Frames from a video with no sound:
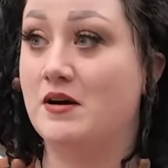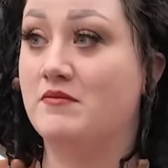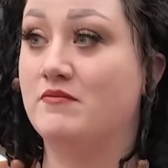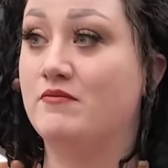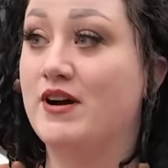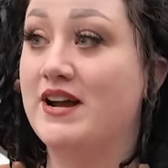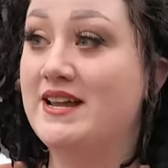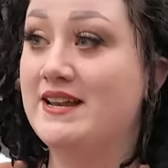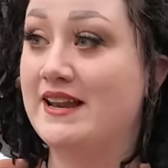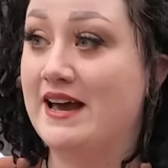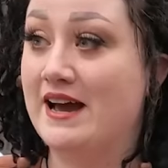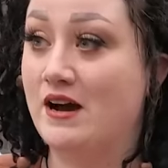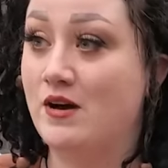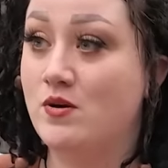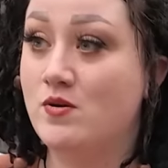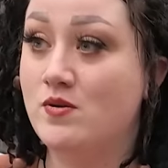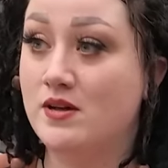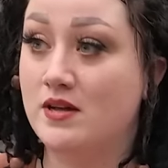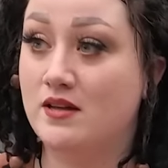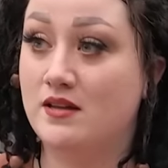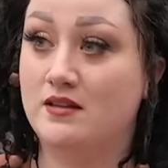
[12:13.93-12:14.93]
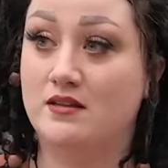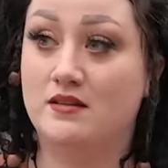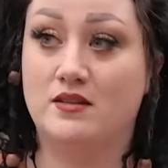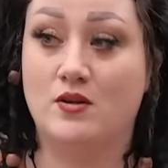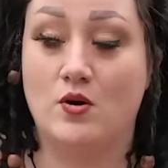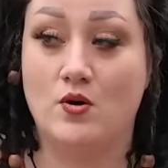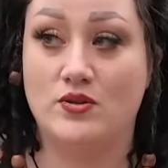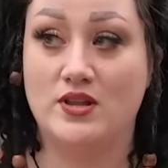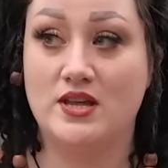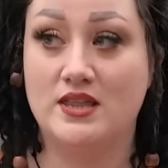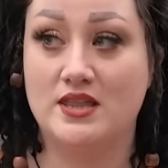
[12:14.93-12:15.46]
Right now, the
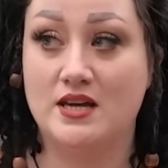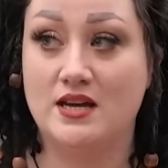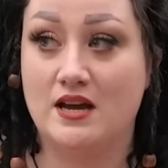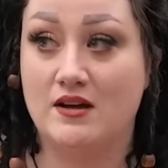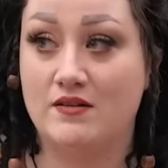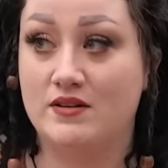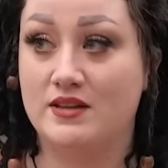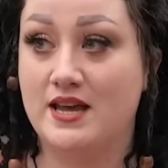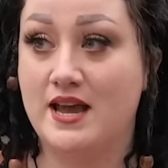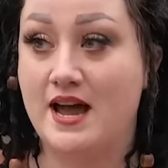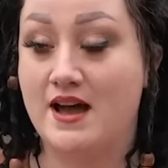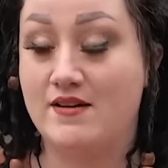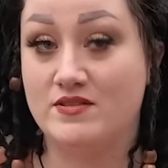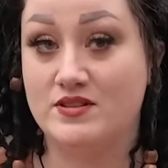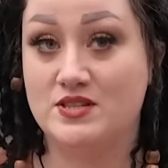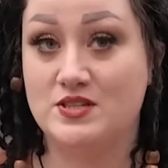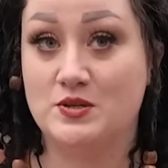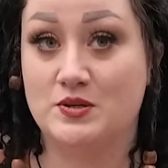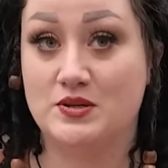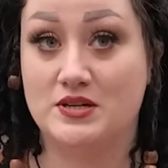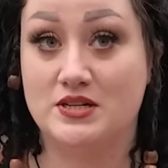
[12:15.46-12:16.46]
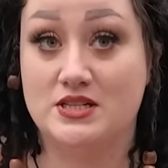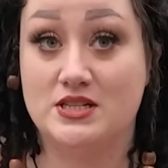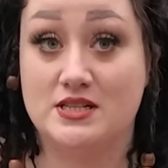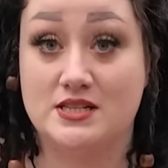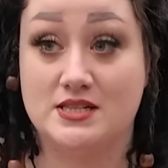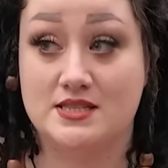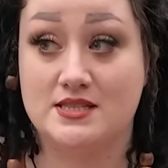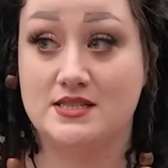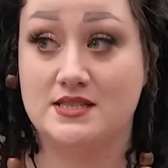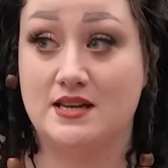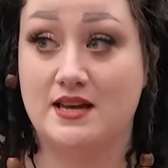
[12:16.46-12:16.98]
only thing I really have in storage
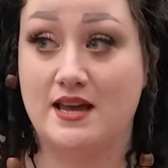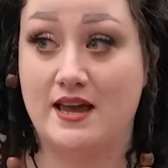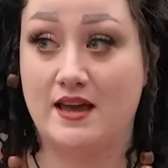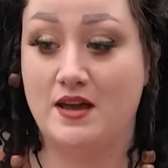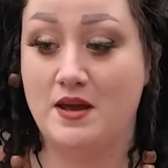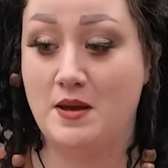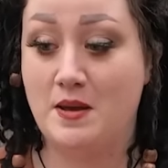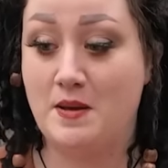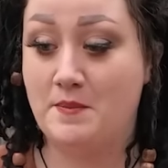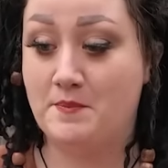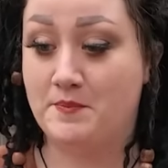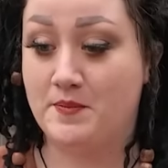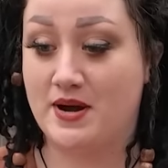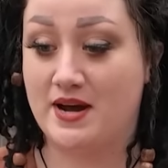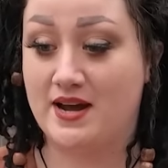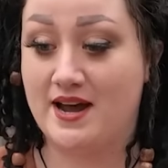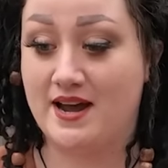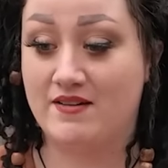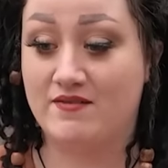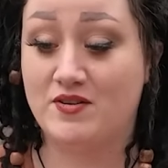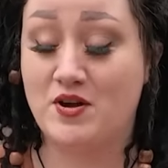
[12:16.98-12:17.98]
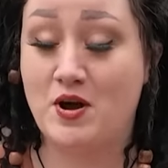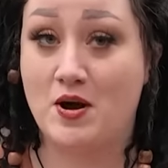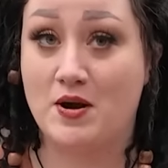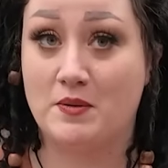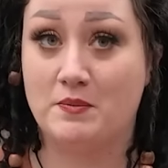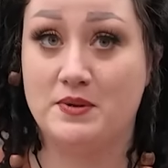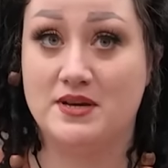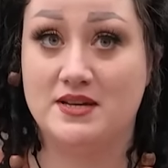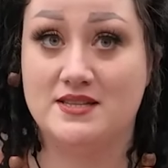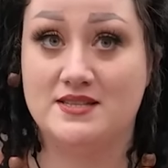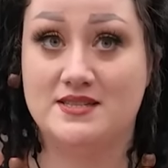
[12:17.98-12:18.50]
is I have
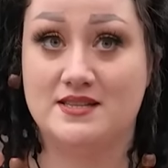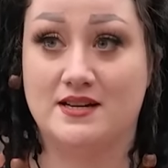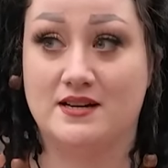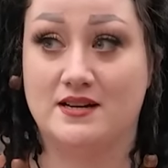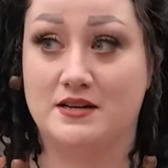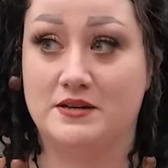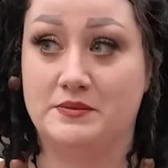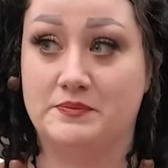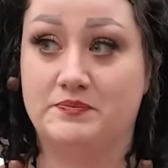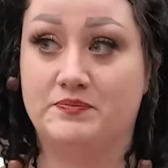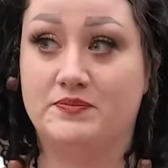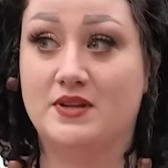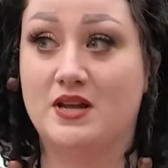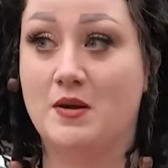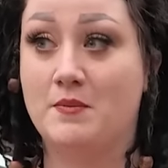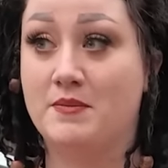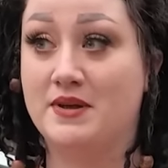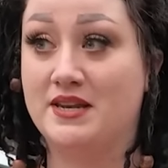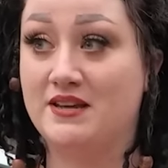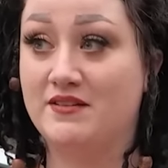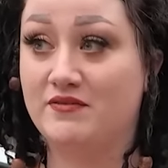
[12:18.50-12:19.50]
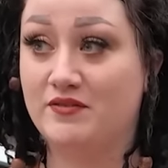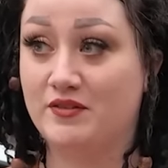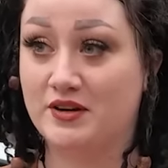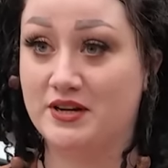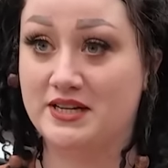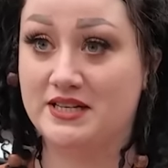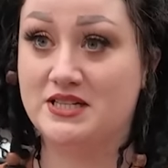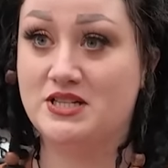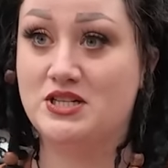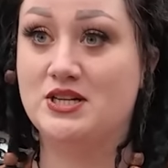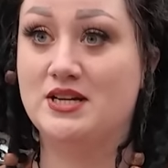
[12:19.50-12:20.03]
carpets, a mini
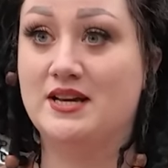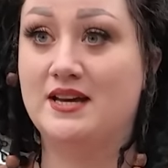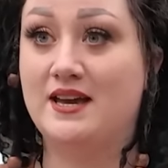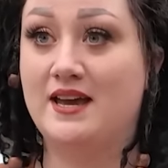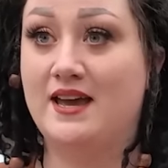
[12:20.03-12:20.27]
fridge,